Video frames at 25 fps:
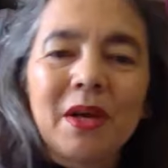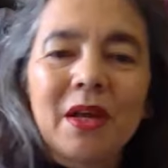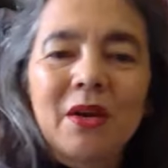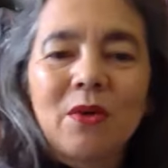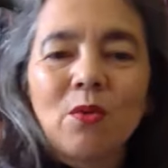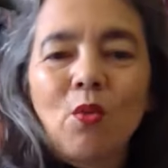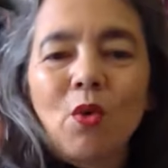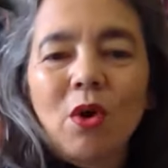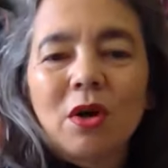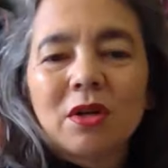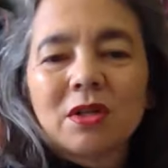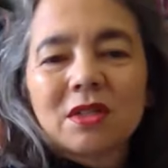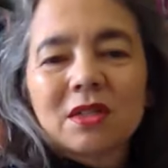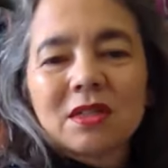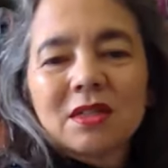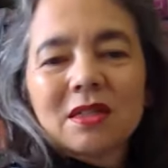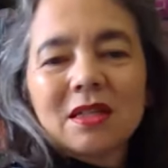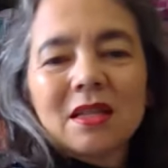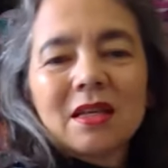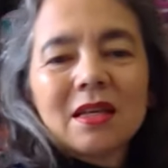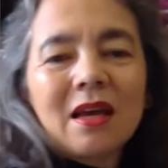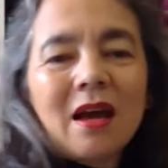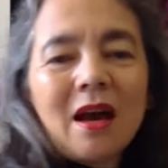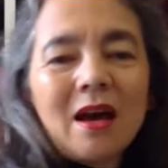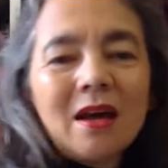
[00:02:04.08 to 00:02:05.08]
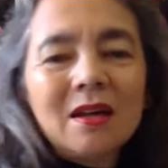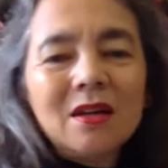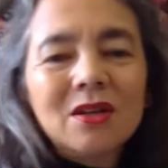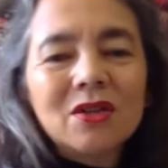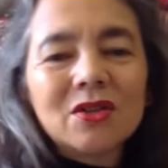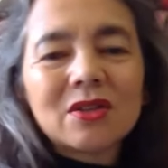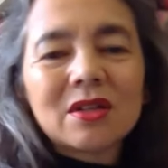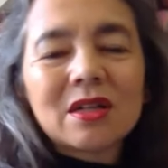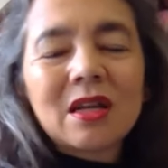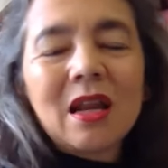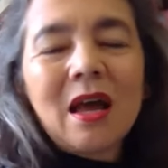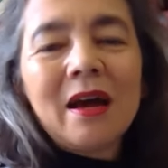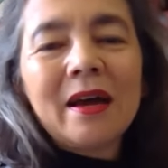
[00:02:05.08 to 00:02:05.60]
and what the yarn
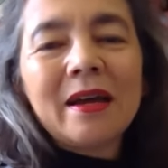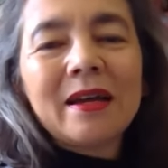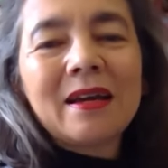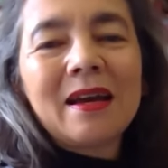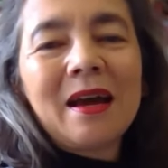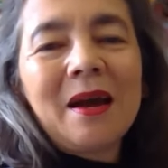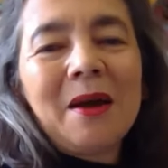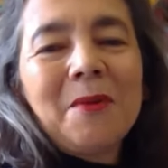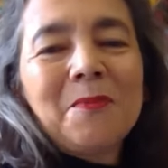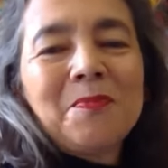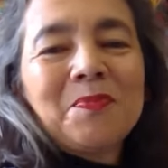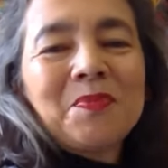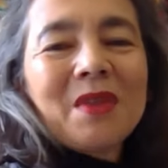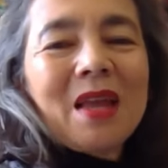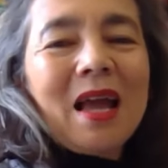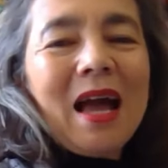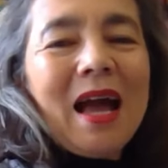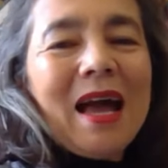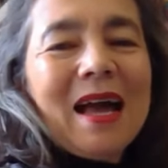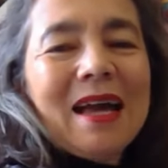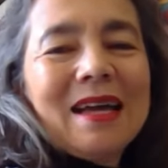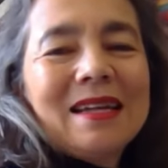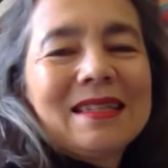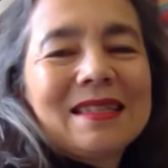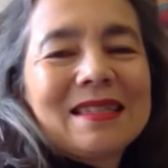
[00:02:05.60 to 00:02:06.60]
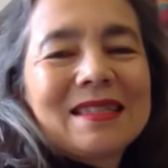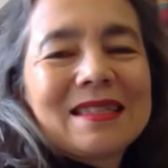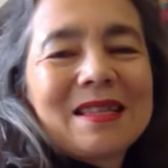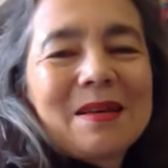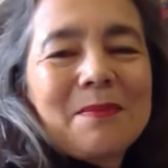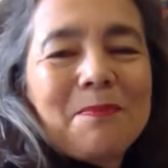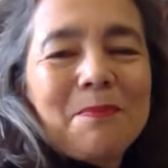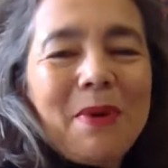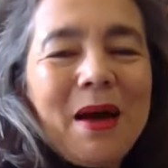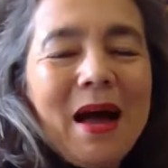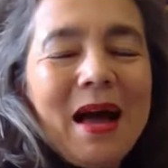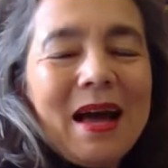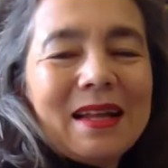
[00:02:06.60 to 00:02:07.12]
looked like. And the
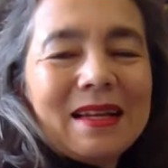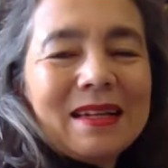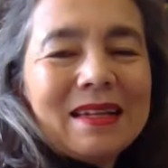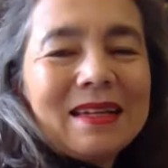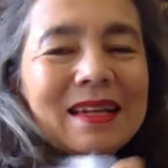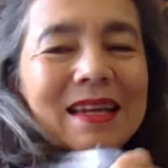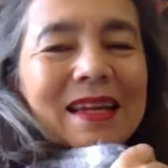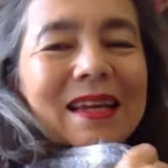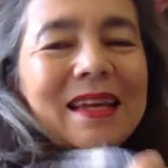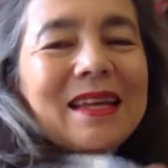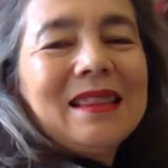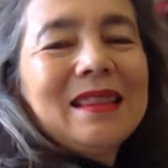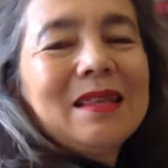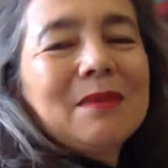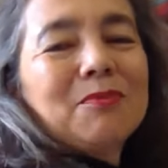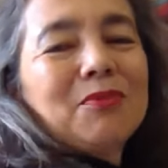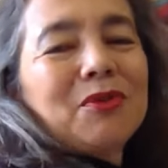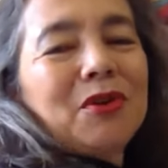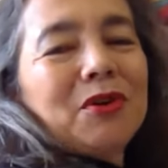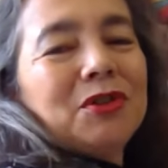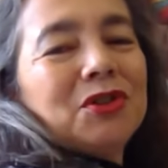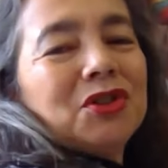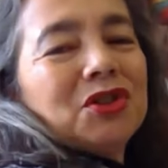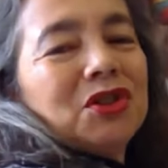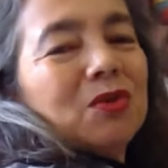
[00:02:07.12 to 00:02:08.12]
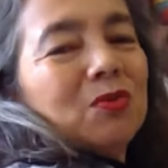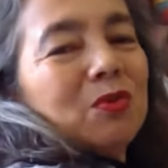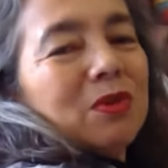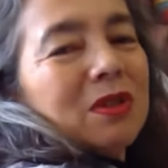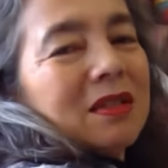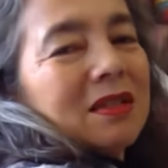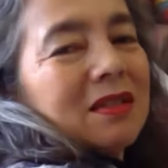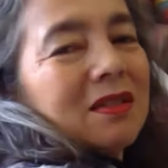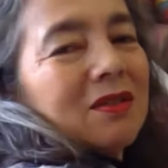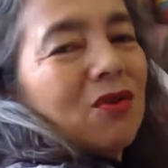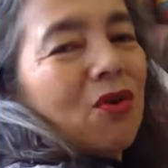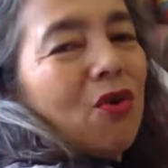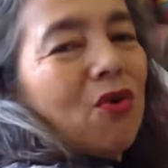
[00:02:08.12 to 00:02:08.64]
pattern in the brochure
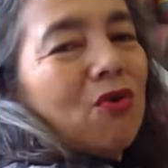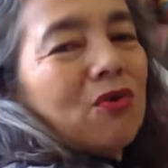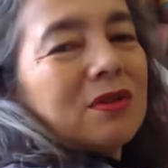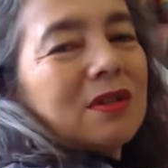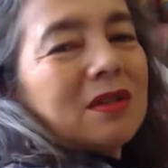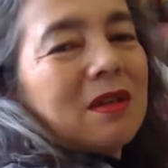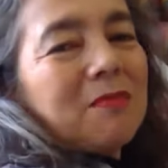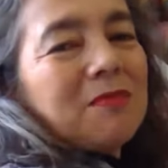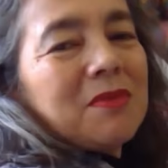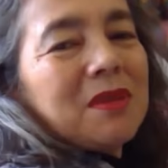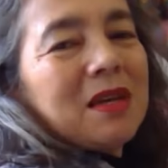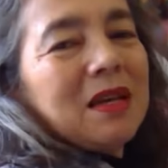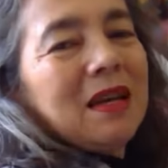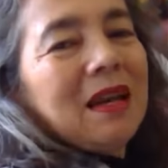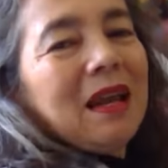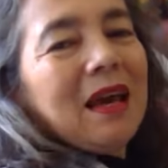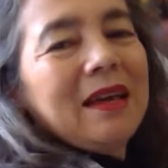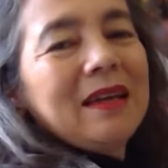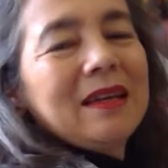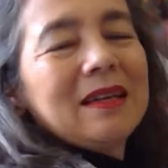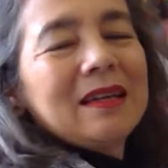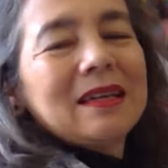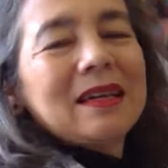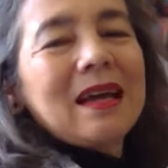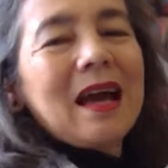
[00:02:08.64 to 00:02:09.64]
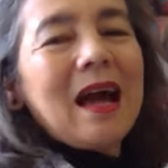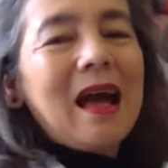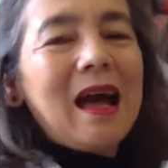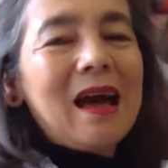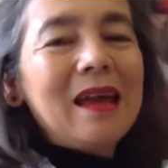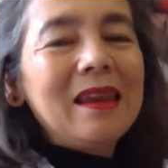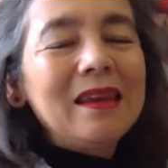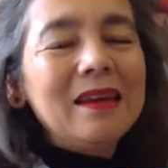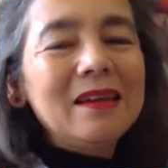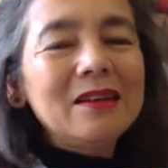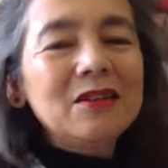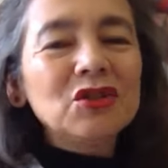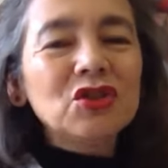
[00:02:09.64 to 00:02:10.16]
was called something like
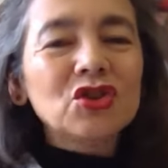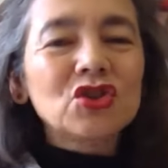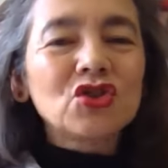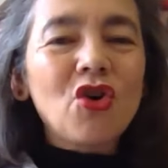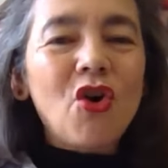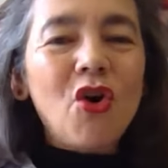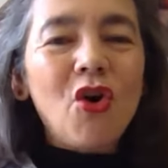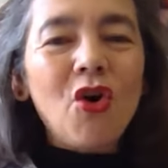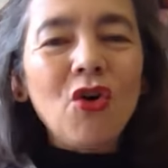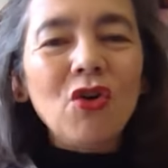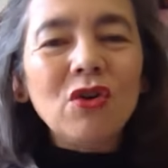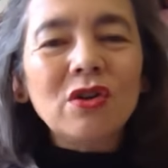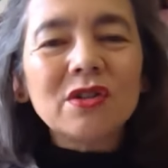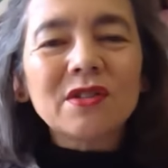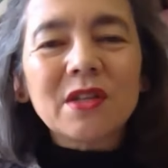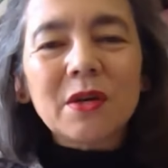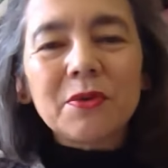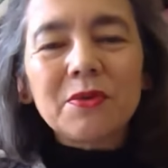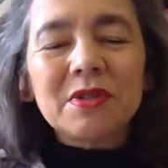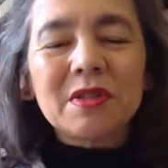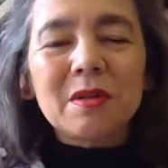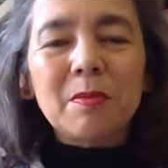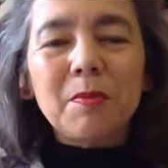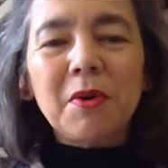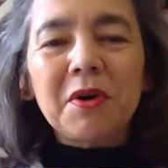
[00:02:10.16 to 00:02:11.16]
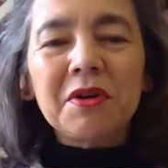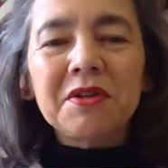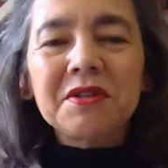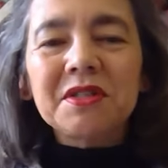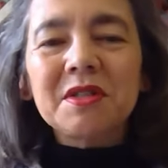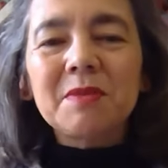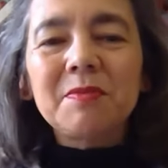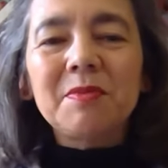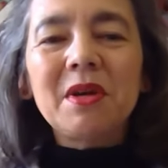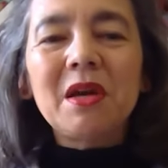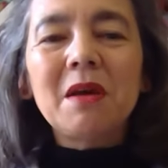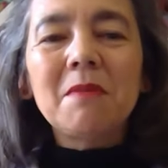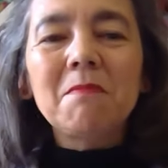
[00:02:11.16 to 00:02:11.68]
cardigan shawl. So it's supposed to
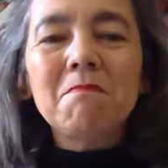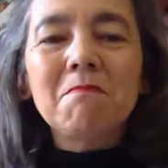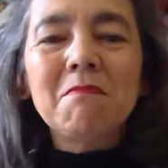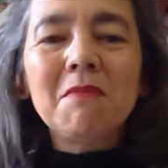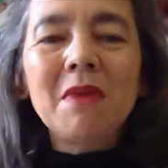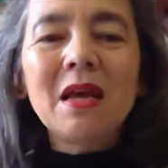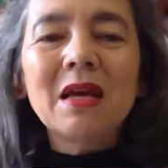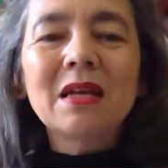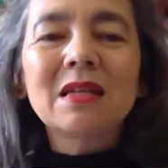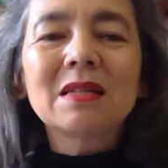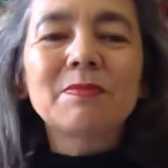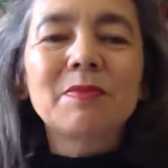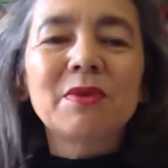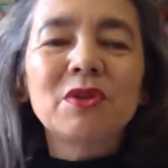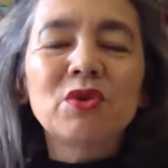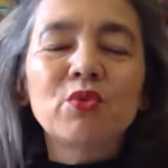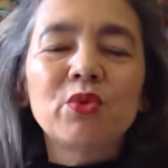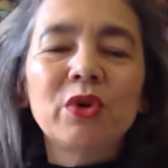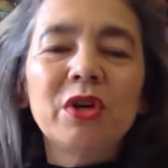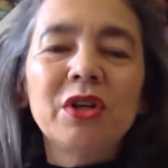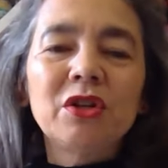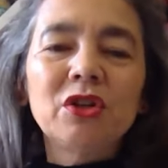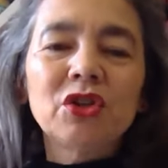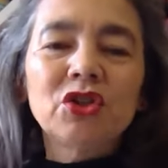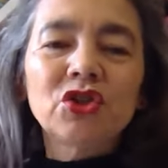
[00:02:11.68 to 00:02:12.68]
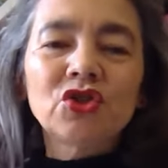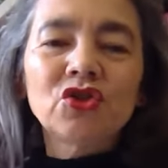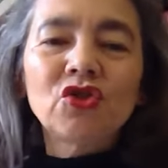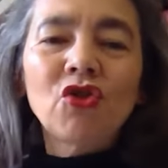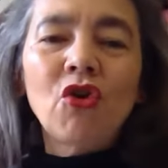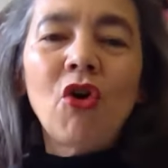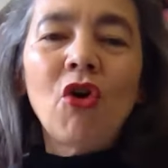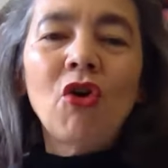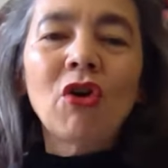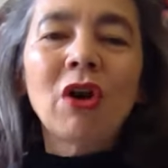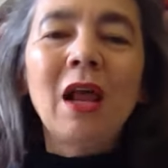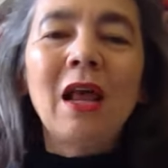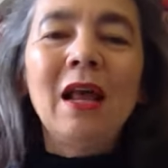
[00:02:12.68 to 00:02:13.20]
be a mix between a
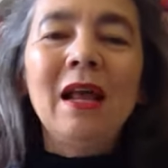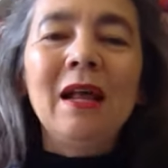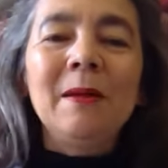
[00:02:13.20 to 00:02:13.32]
shawl